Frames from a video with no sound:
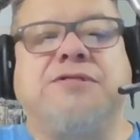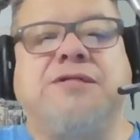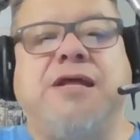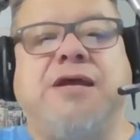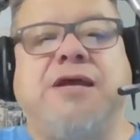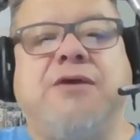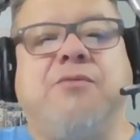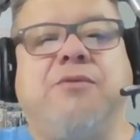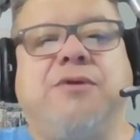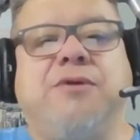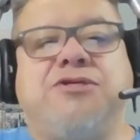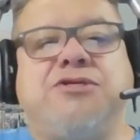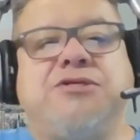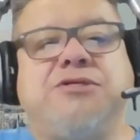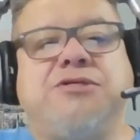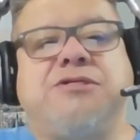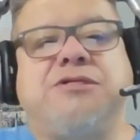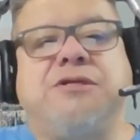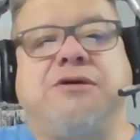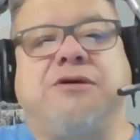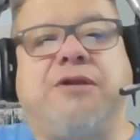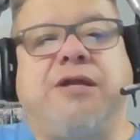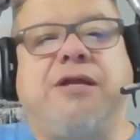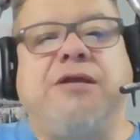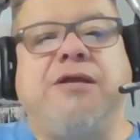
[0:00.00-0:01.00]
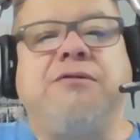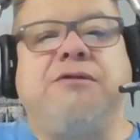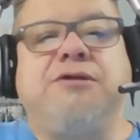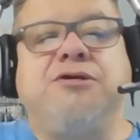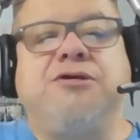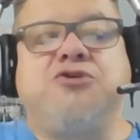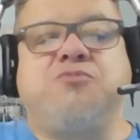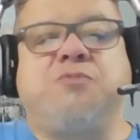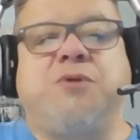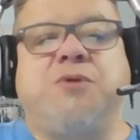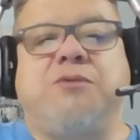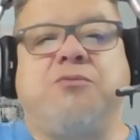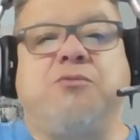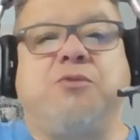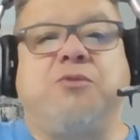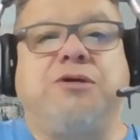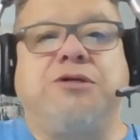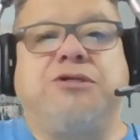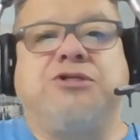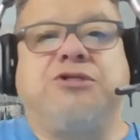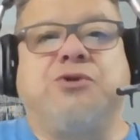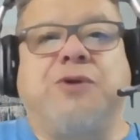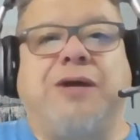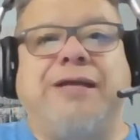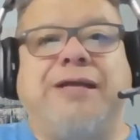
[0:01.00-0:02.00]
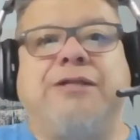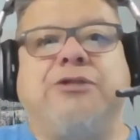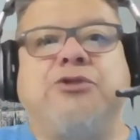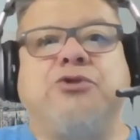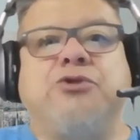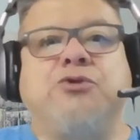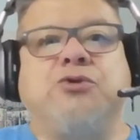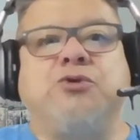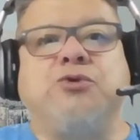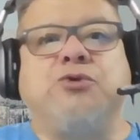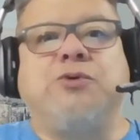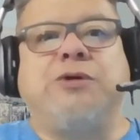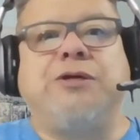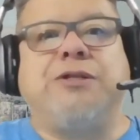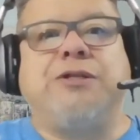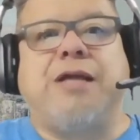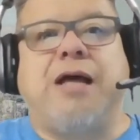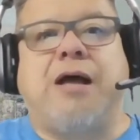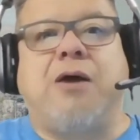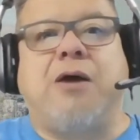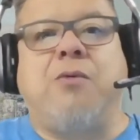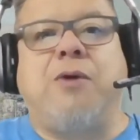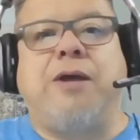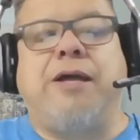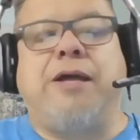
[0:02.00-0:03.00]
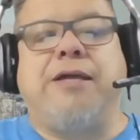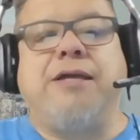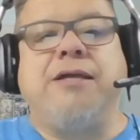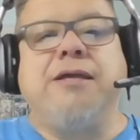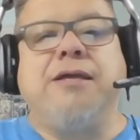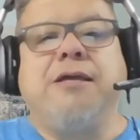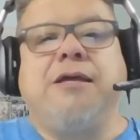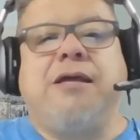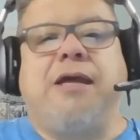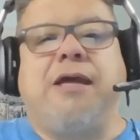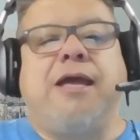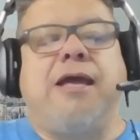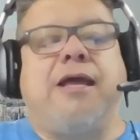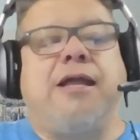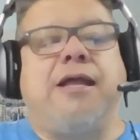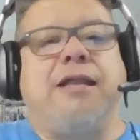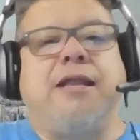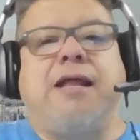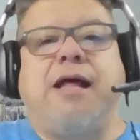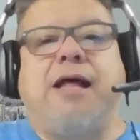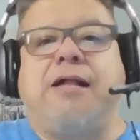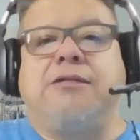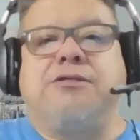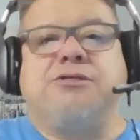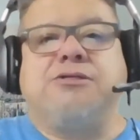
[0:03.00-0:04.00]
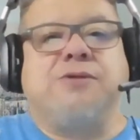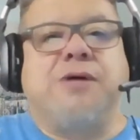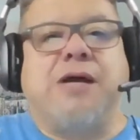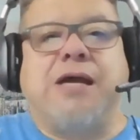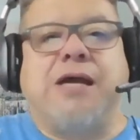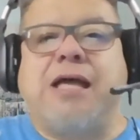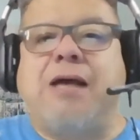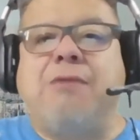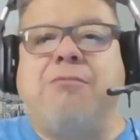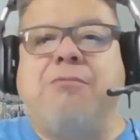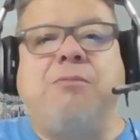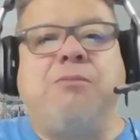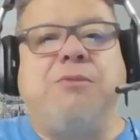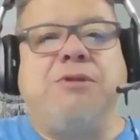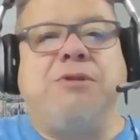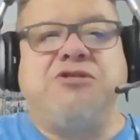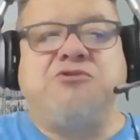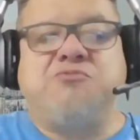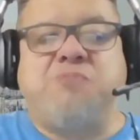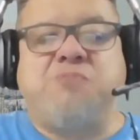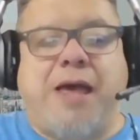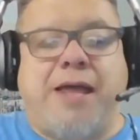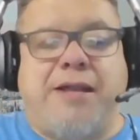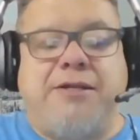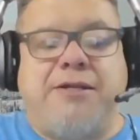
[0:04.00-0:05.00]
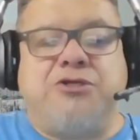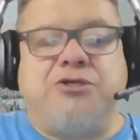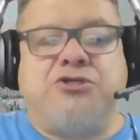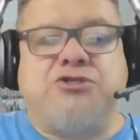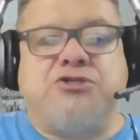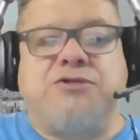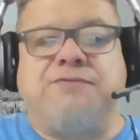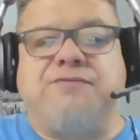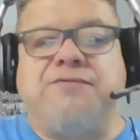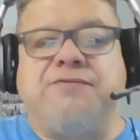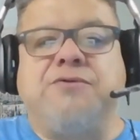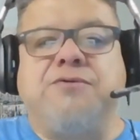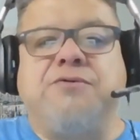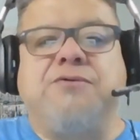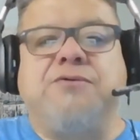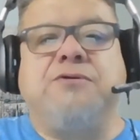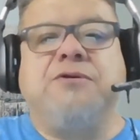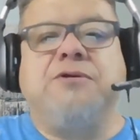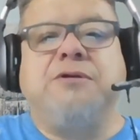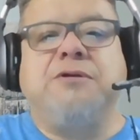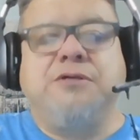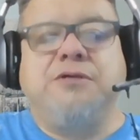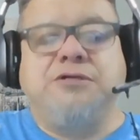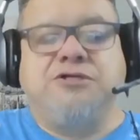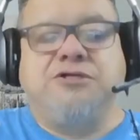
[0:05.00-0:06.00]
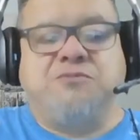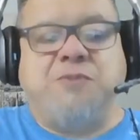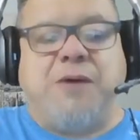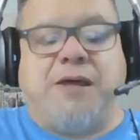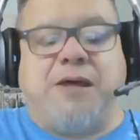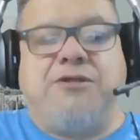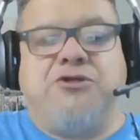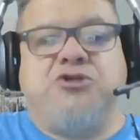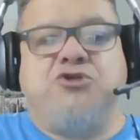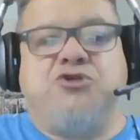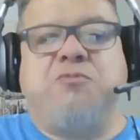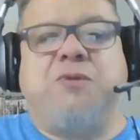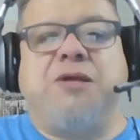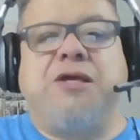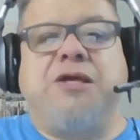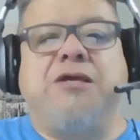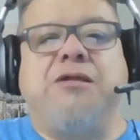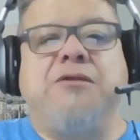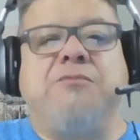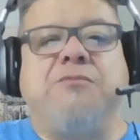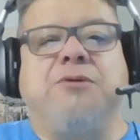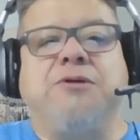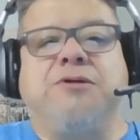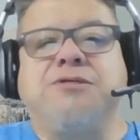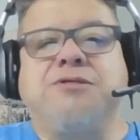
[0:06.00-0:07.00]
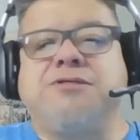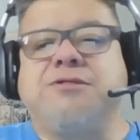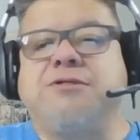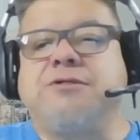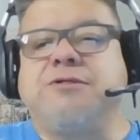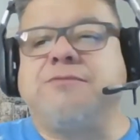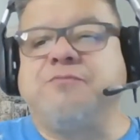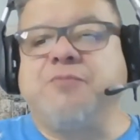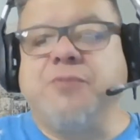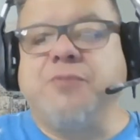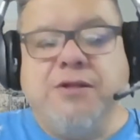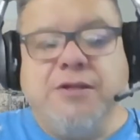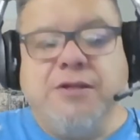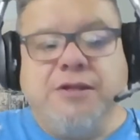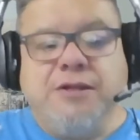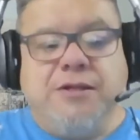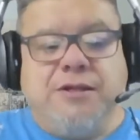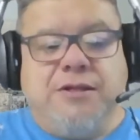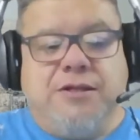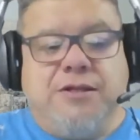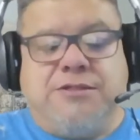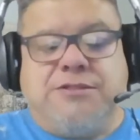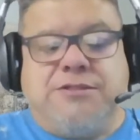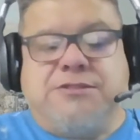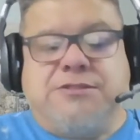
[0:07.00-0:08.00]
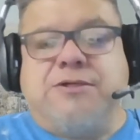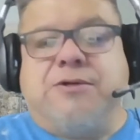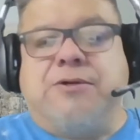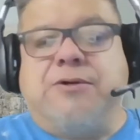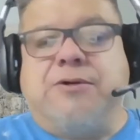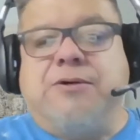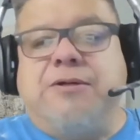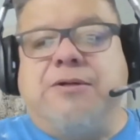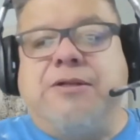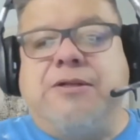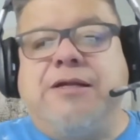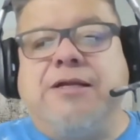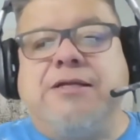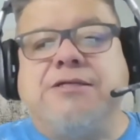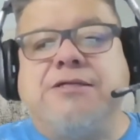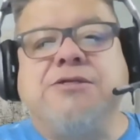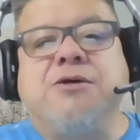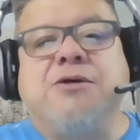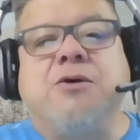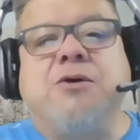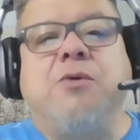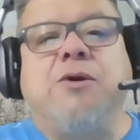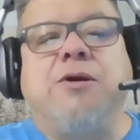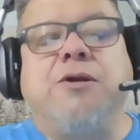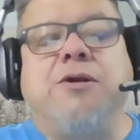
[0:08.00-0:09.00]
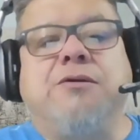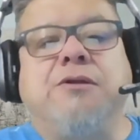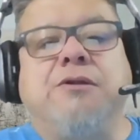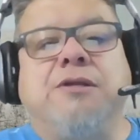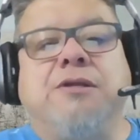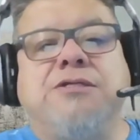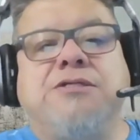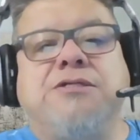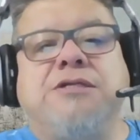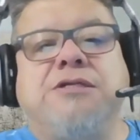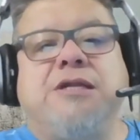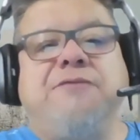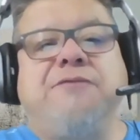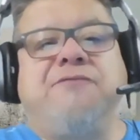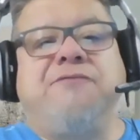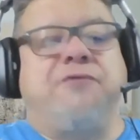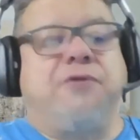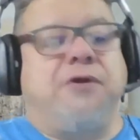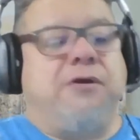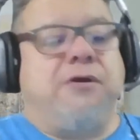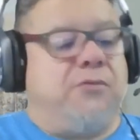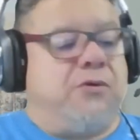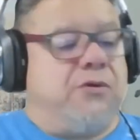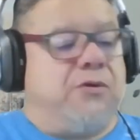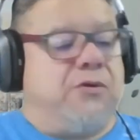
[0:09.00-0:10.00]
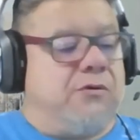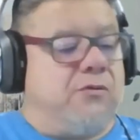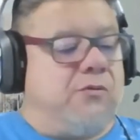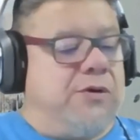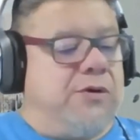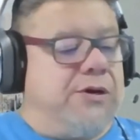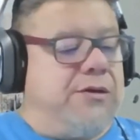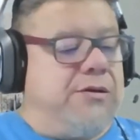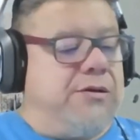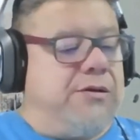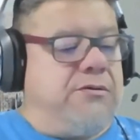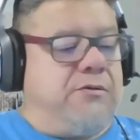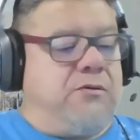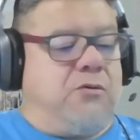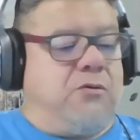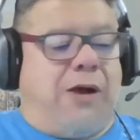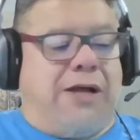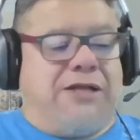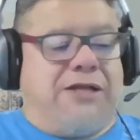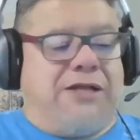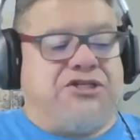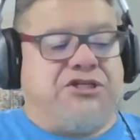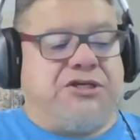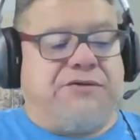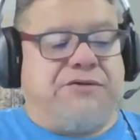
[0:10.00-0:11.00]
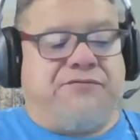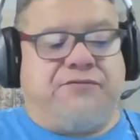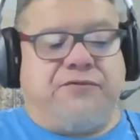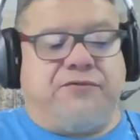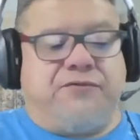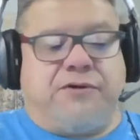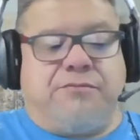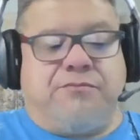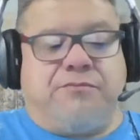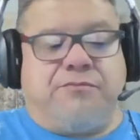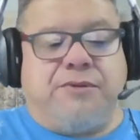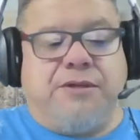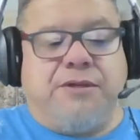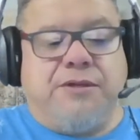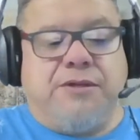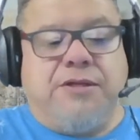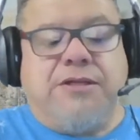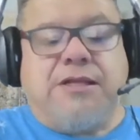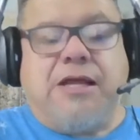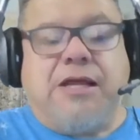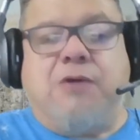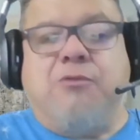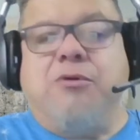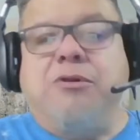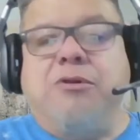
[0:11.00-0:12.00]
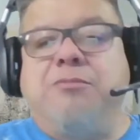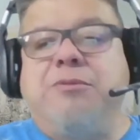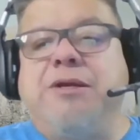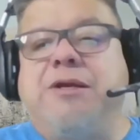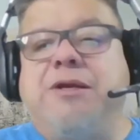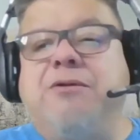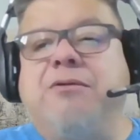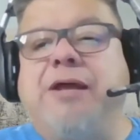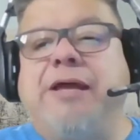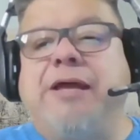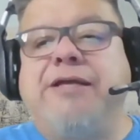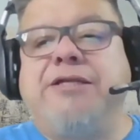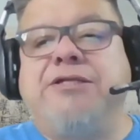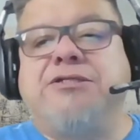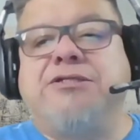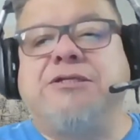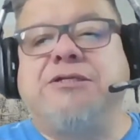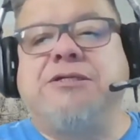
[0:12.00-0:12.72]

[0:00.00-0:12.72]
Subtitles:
language is not English, but we're trying to do it that way. And also I have them in Spanish if you're Spanish speaking person. So let us know where you're listening from or where you're watching from. That will be great.